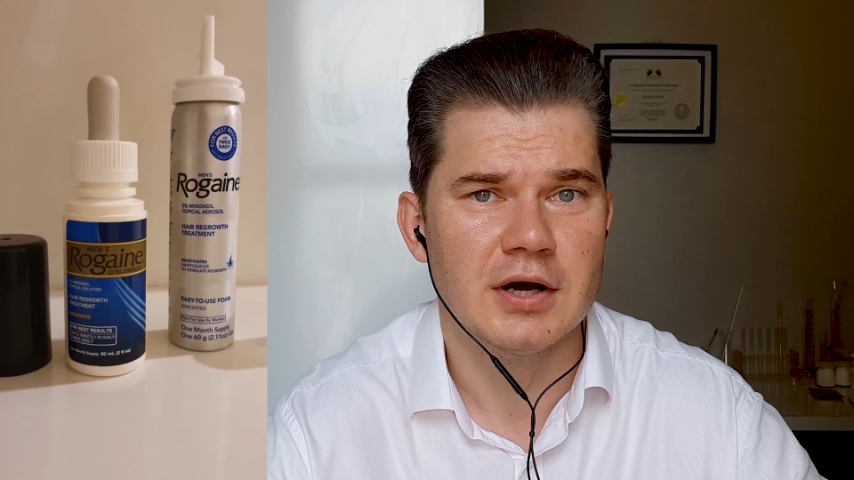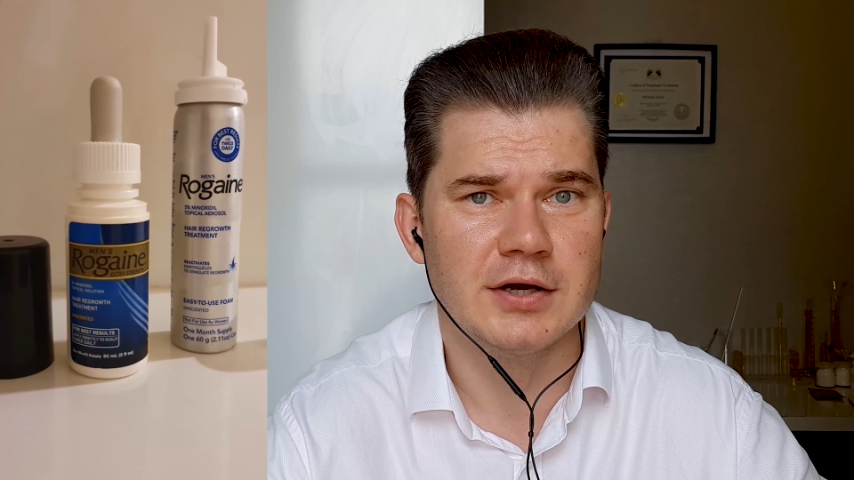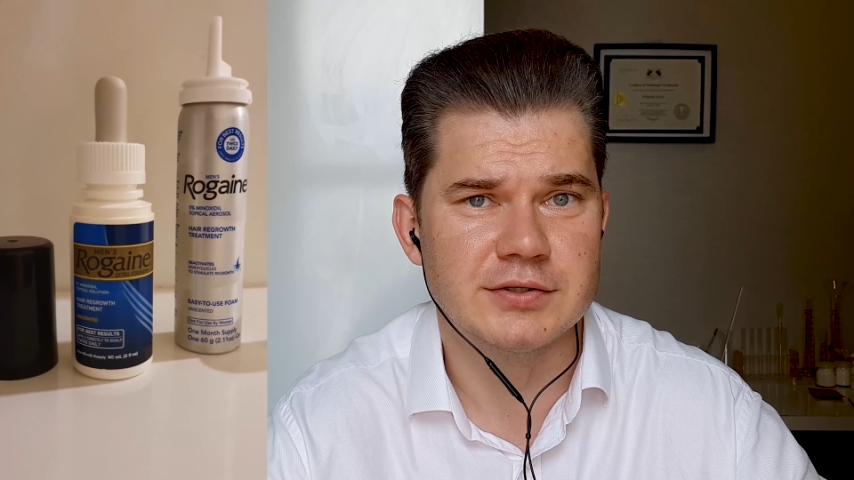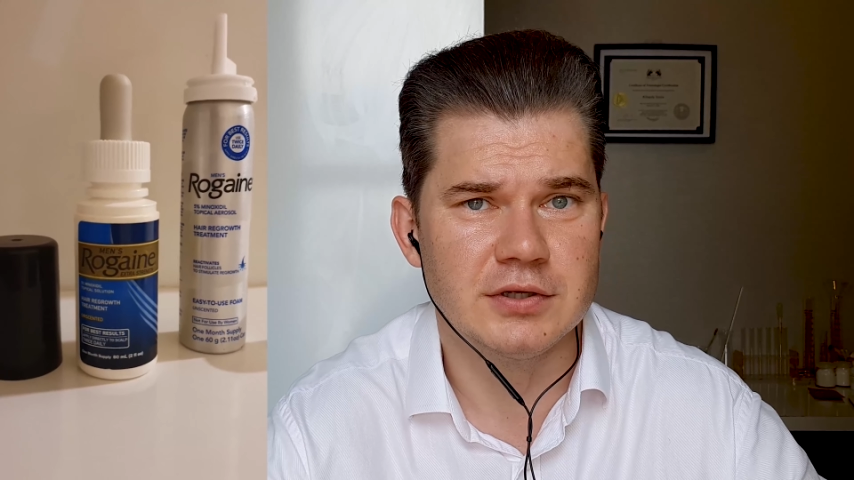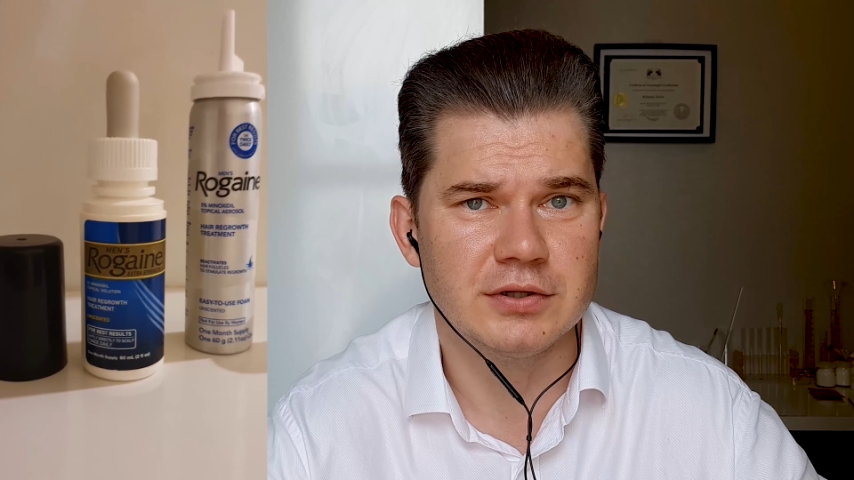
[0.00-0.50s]

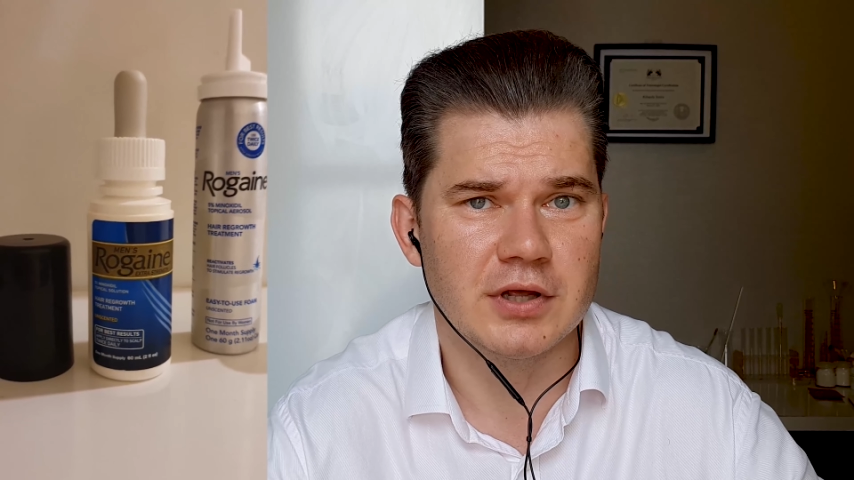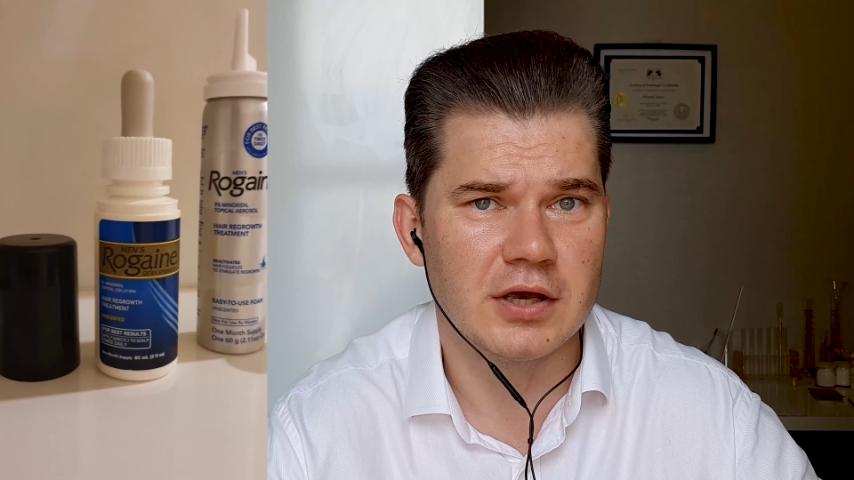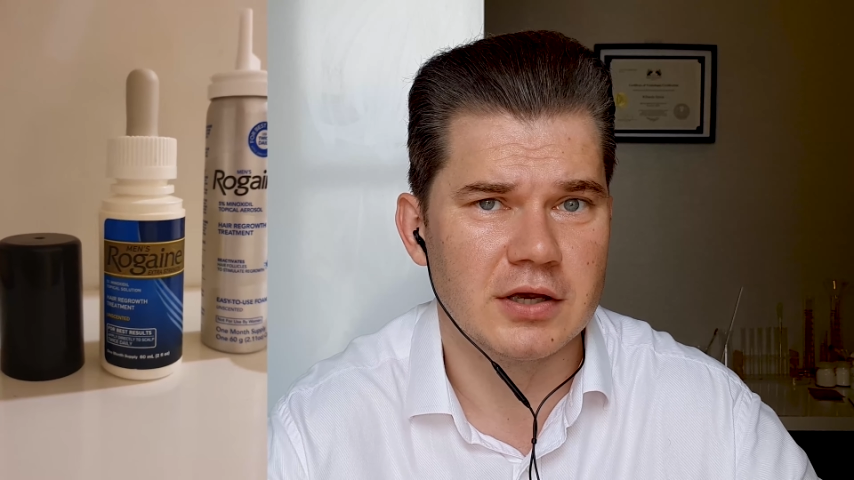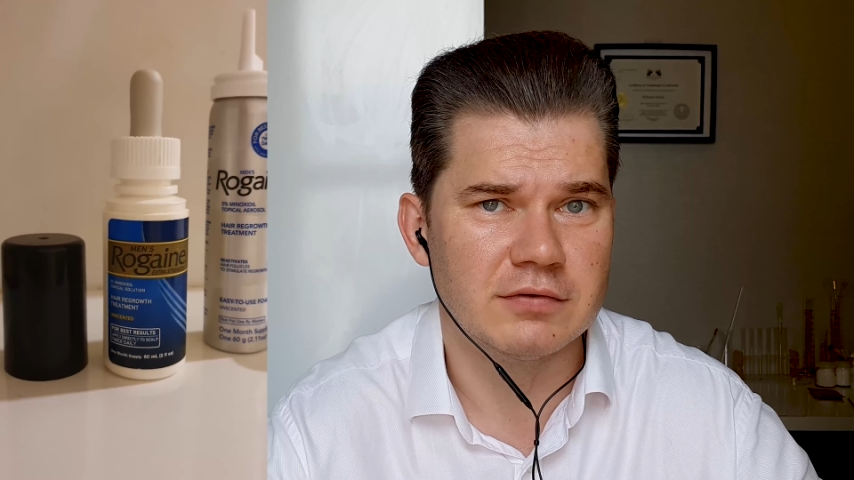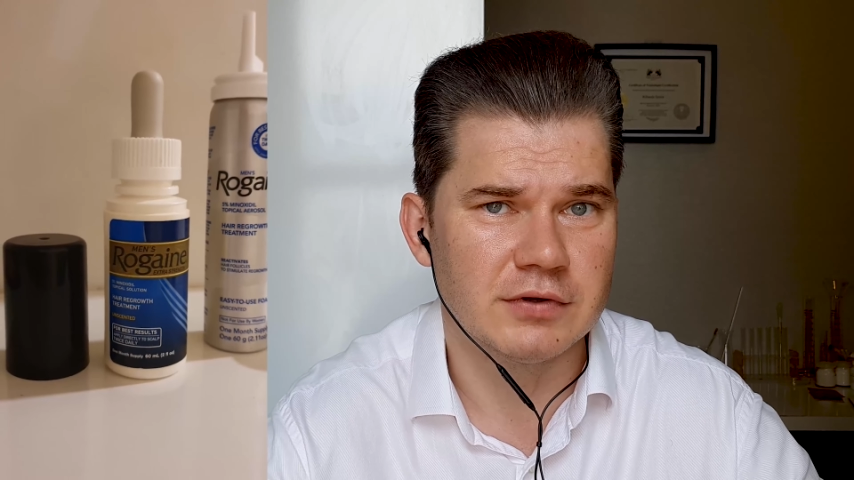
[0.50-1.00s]
I still
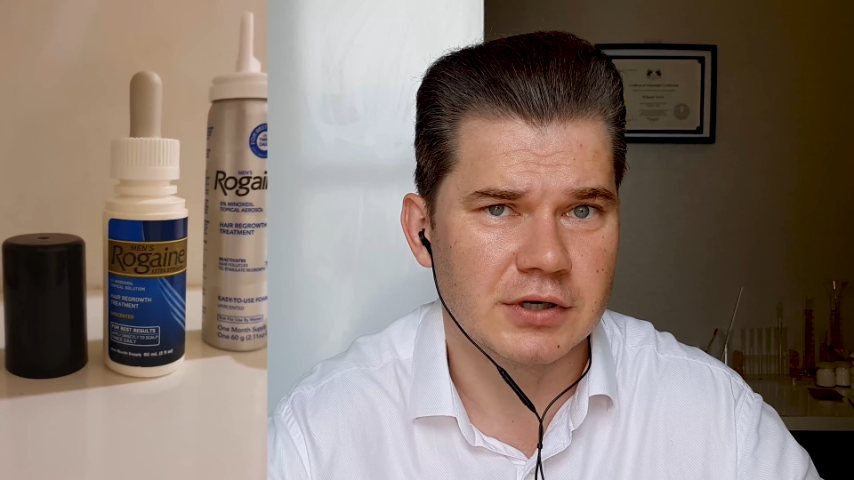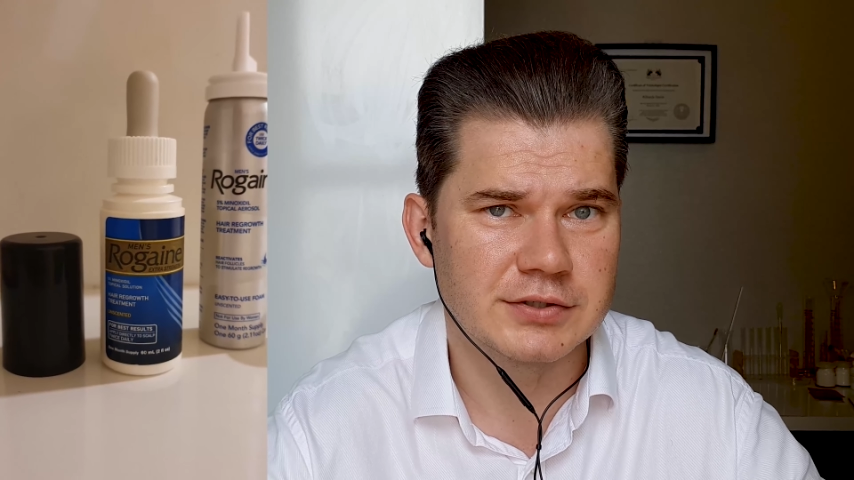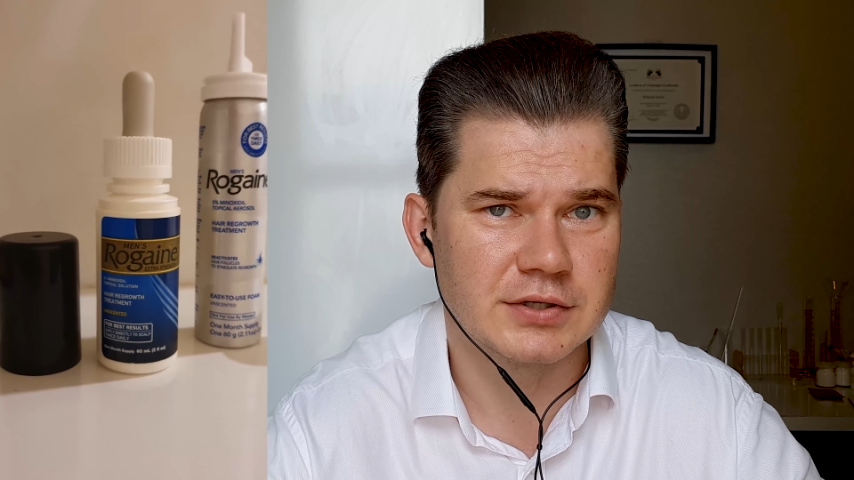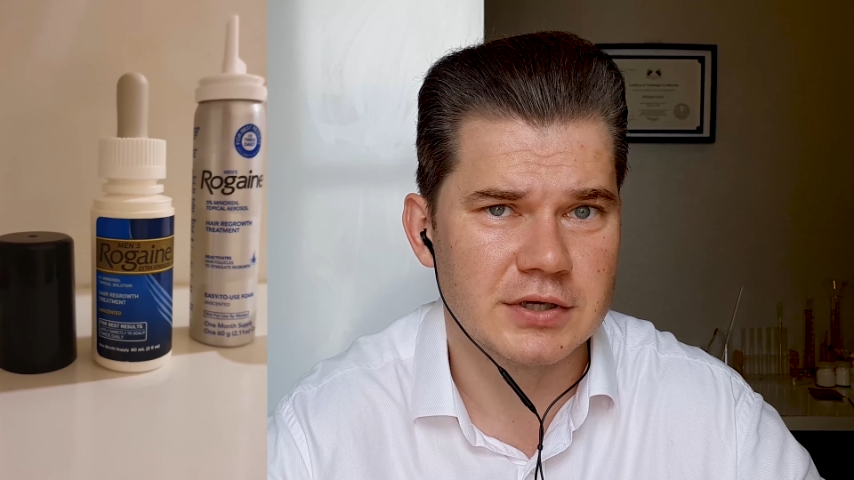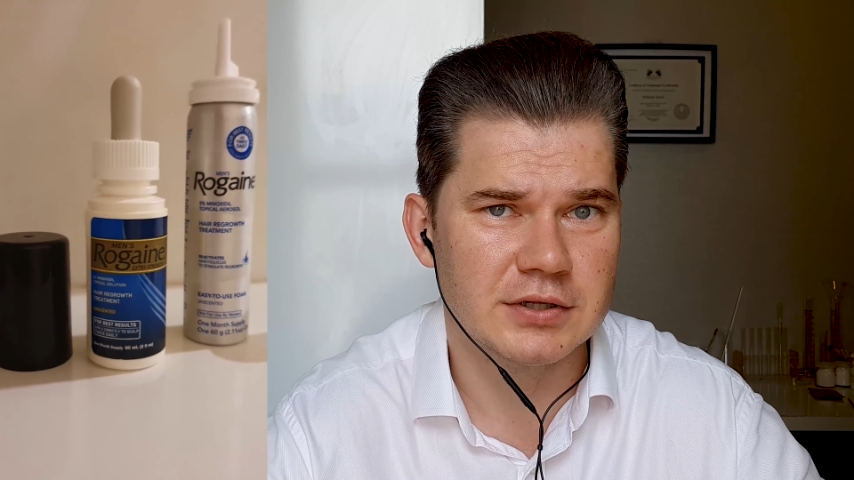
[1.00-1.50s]
take
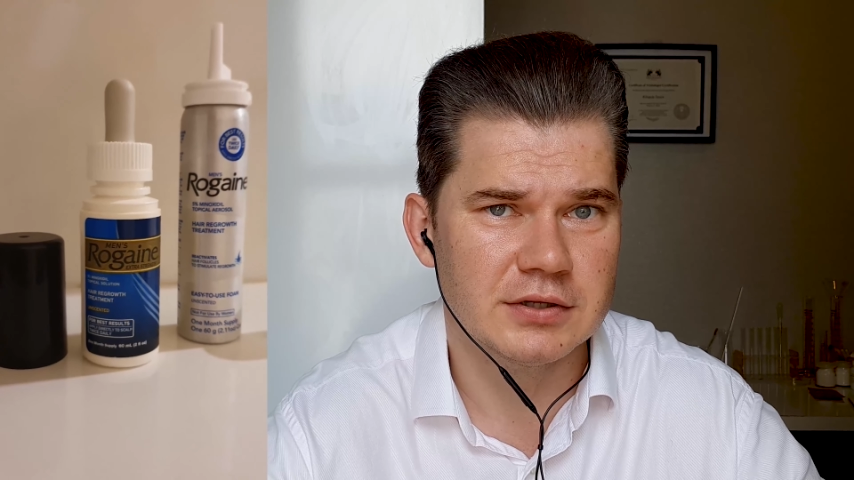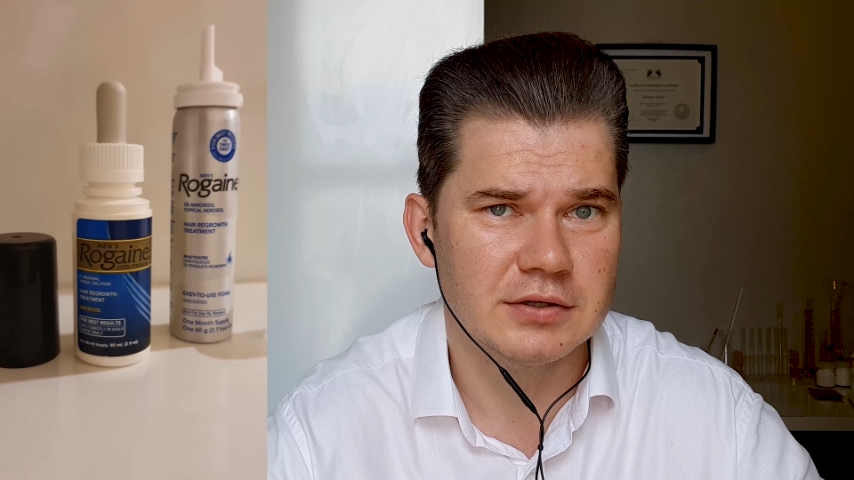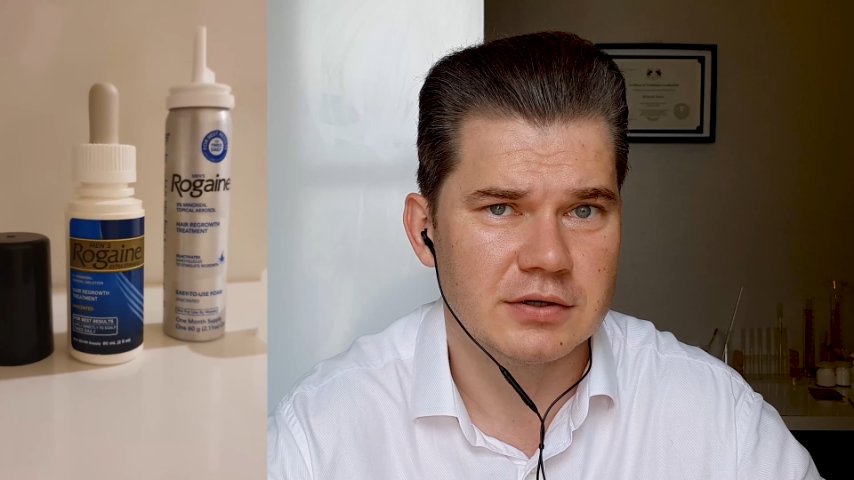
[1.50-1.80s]
finasteride,